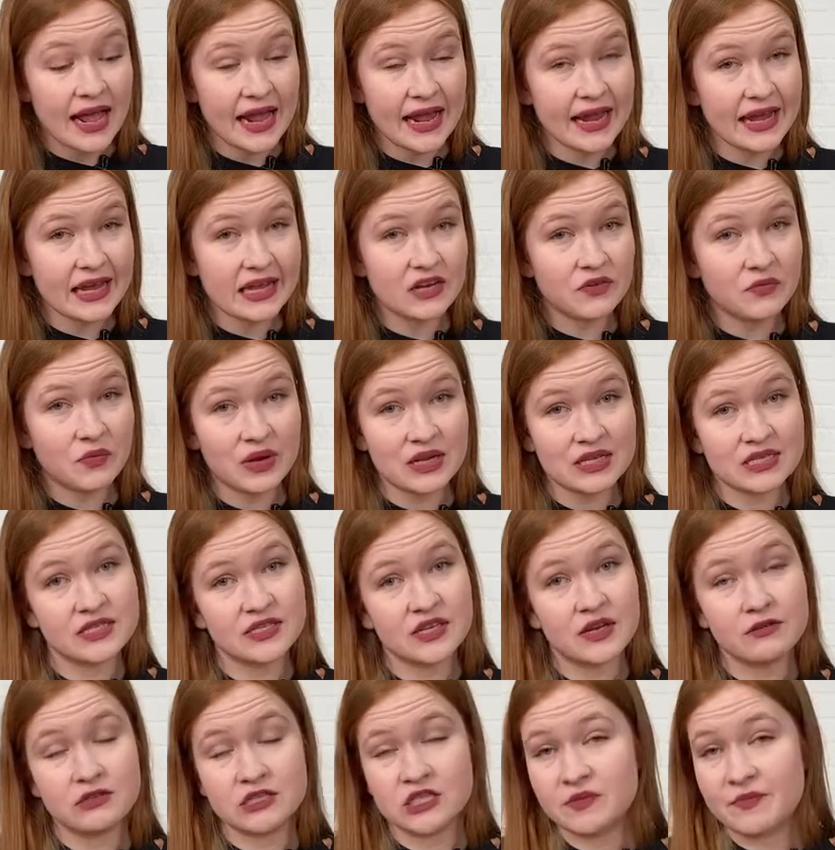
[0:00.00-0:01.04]
And what's
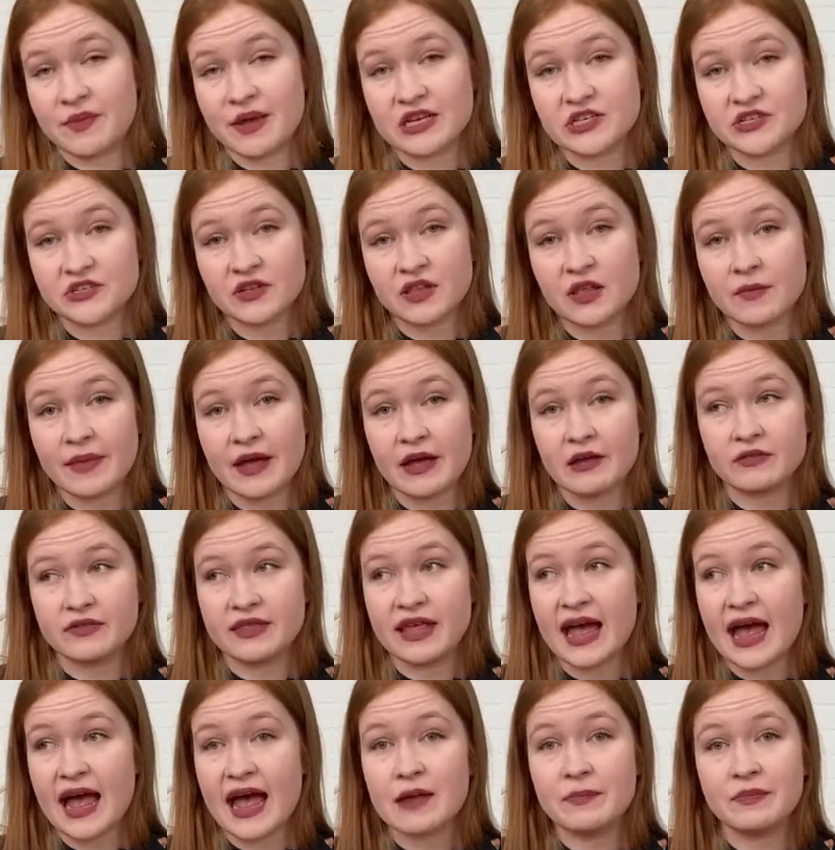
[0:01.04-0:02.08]
so special about
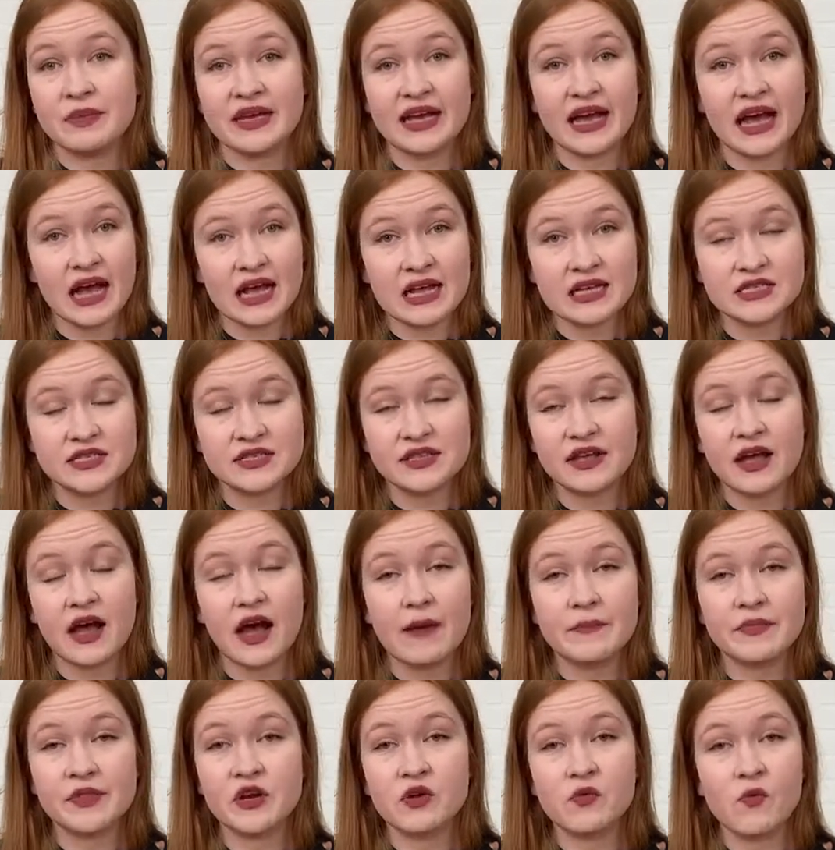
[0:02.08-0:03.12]
that, because
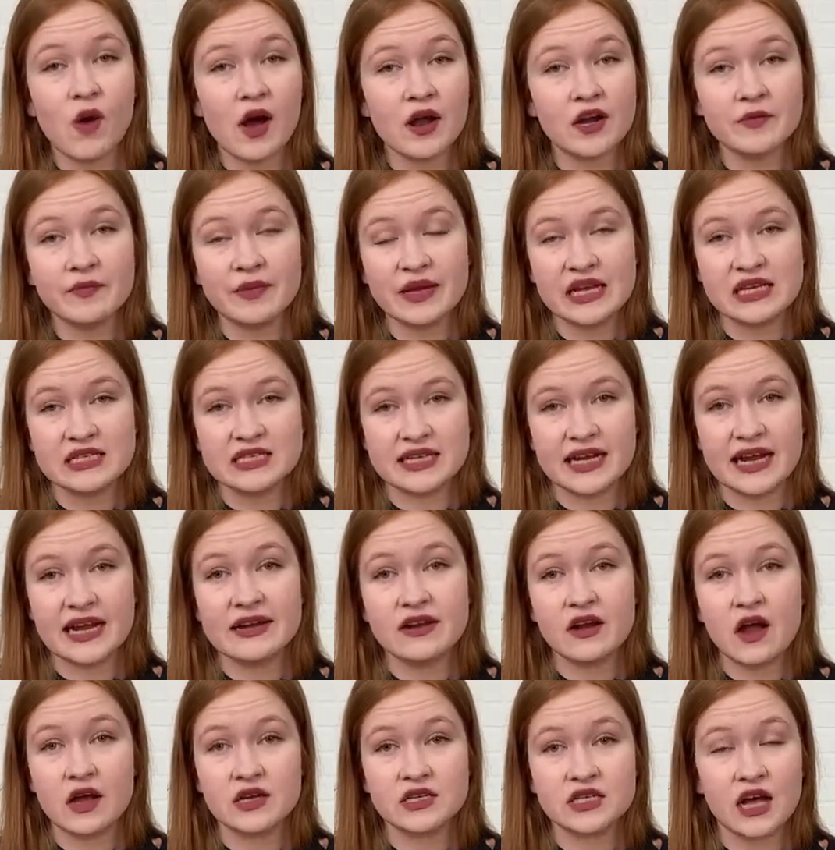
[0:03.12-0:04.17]
um, they're water-based
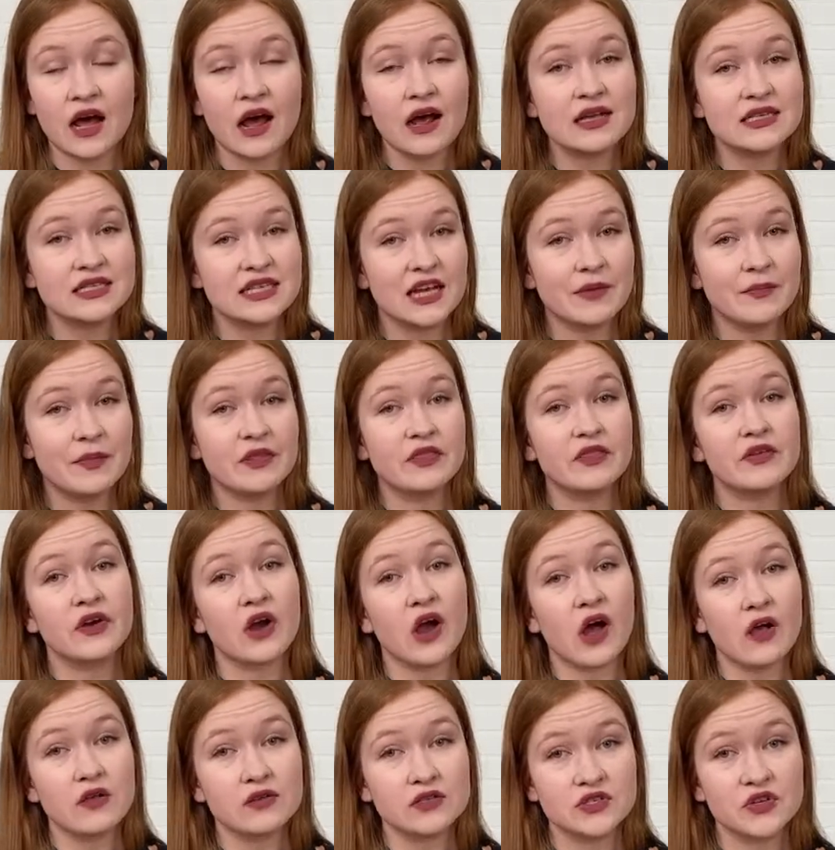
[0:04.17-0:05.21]
and non-toxic, but they're
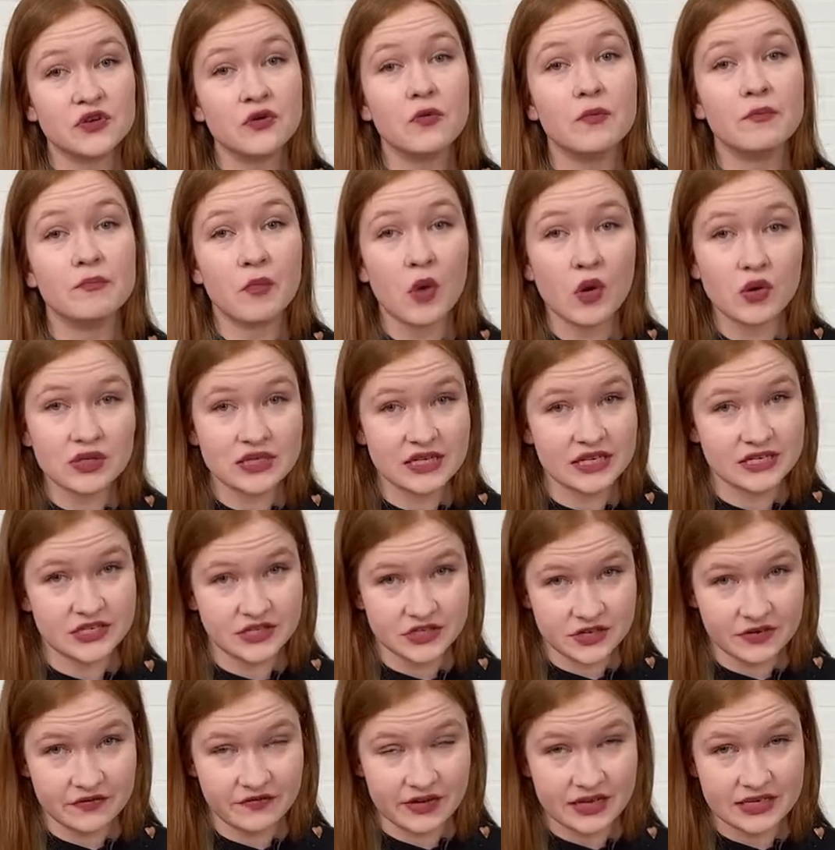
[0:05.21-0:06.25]
also
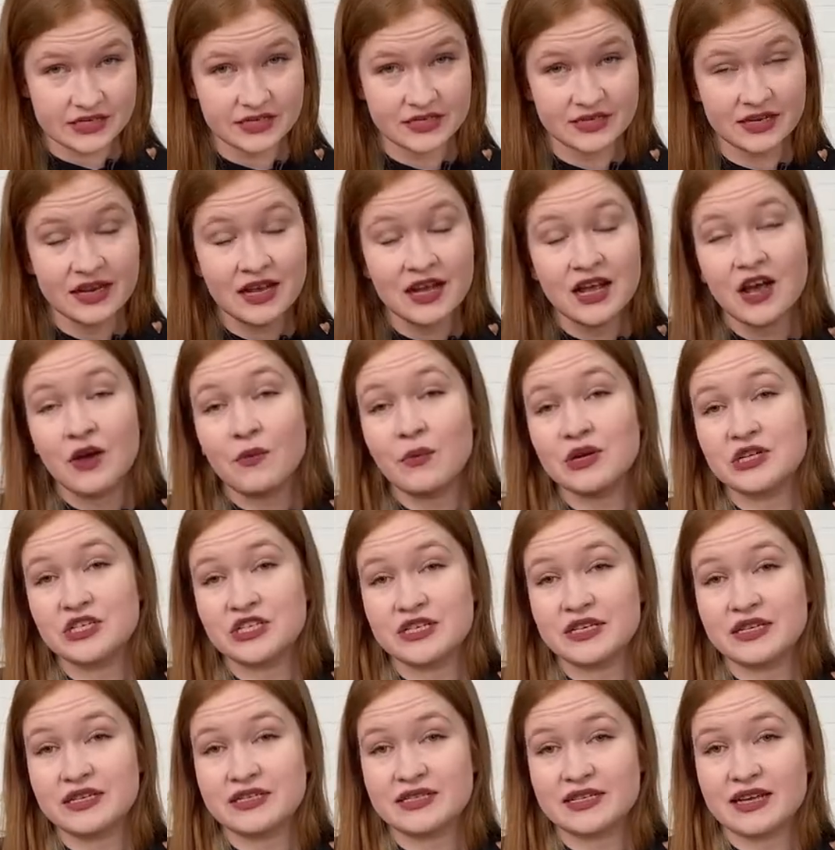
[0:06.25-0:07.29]
multi-surface,
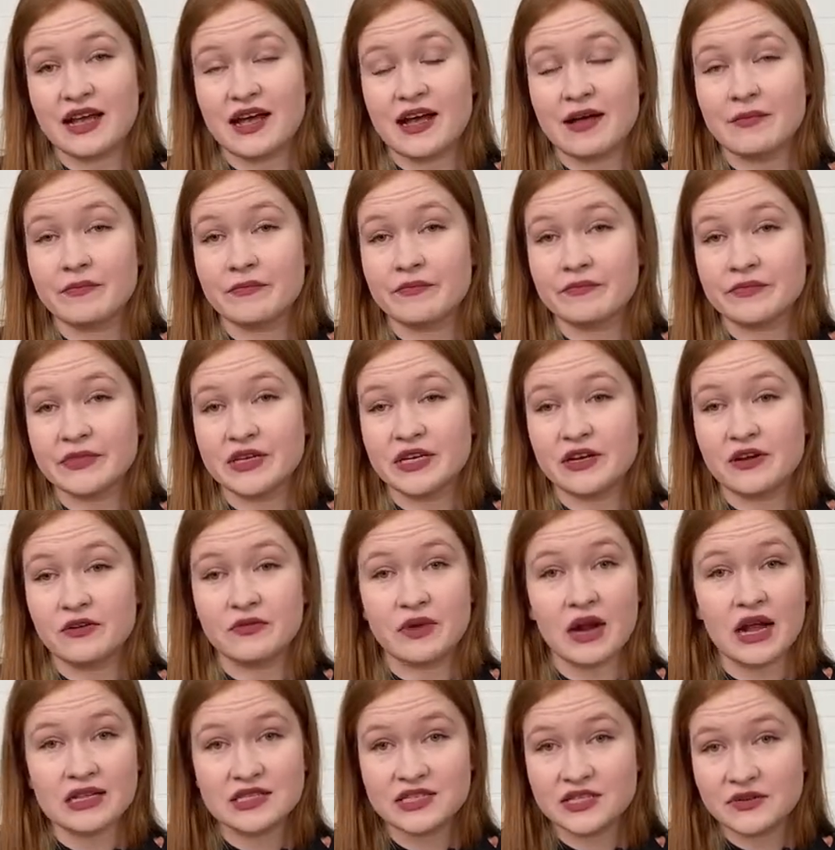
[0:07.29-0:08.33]
which is, um, you know,
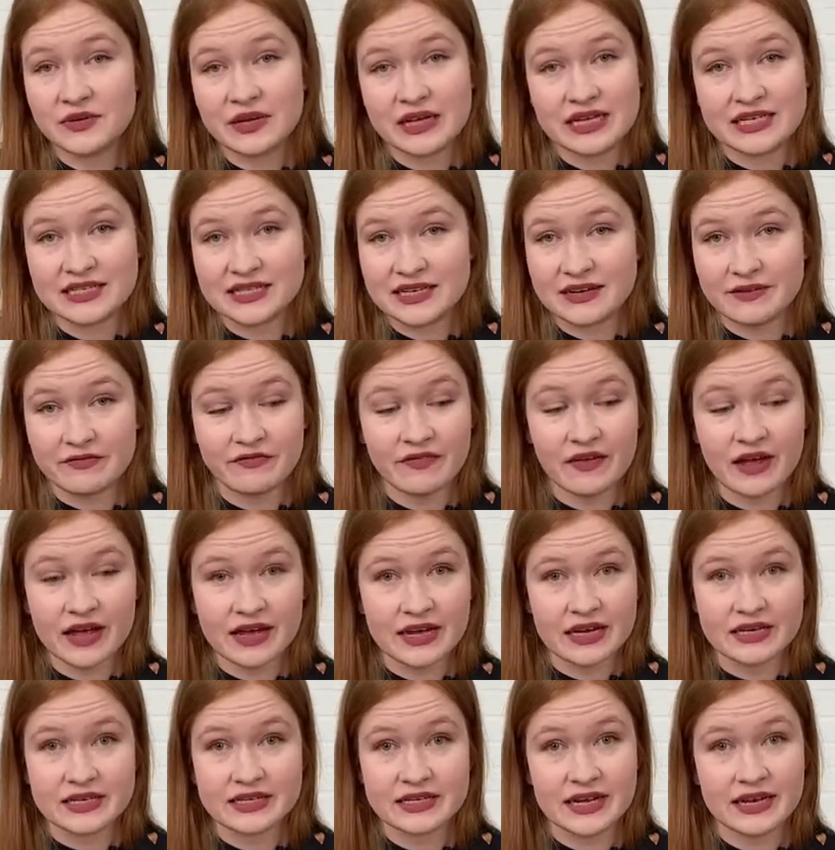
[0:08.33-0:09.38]
not so easy to
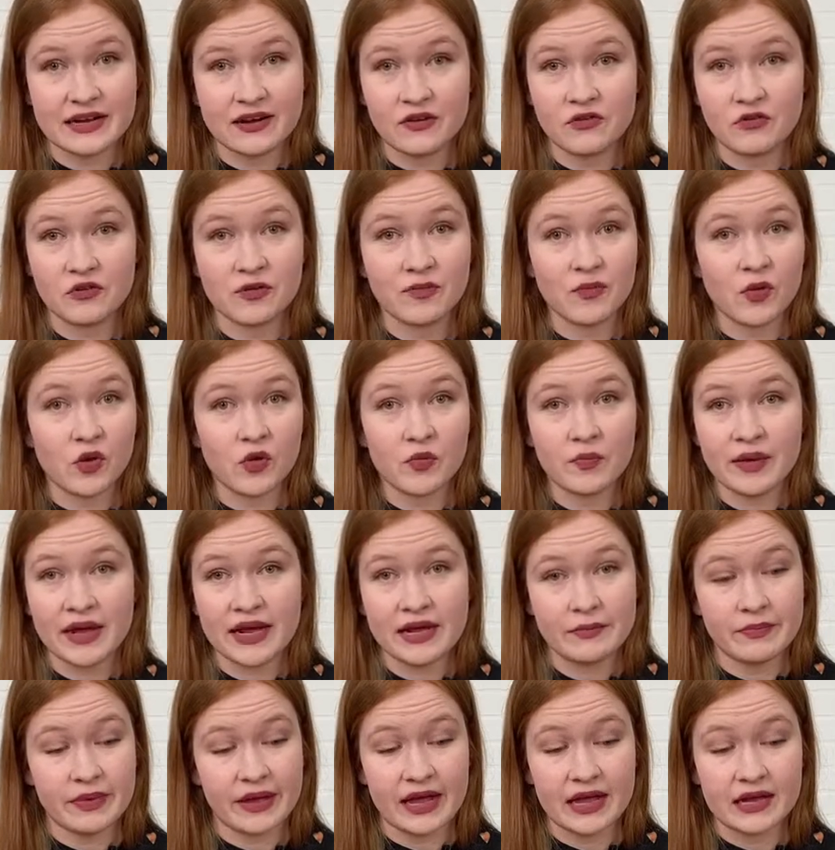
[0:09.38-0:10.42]
find in a normal
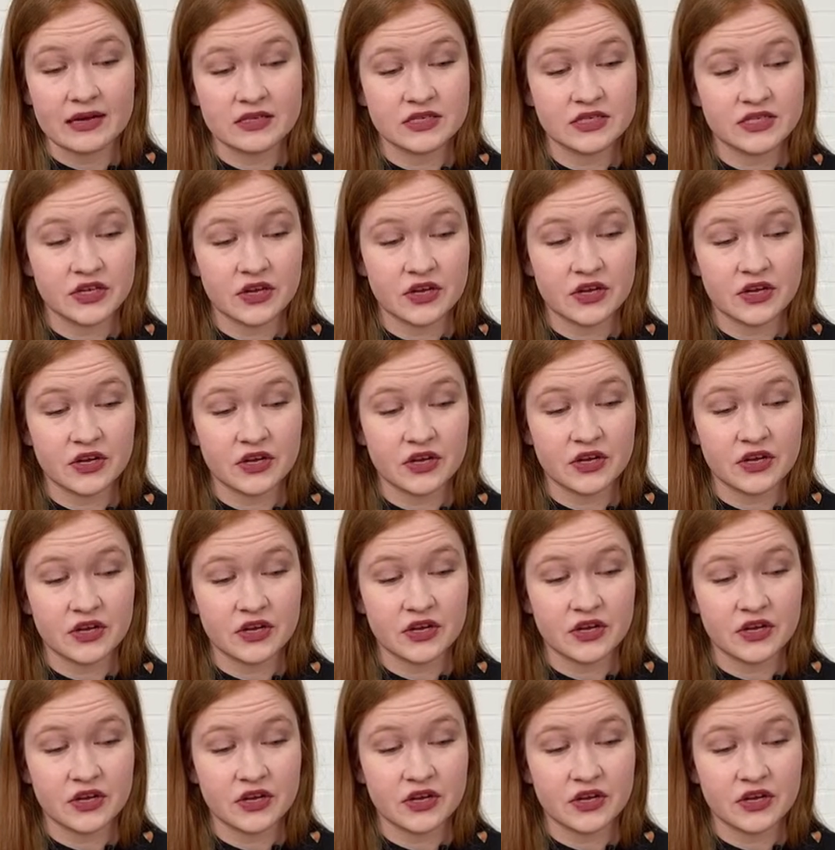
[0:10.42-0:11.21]
paint pen. So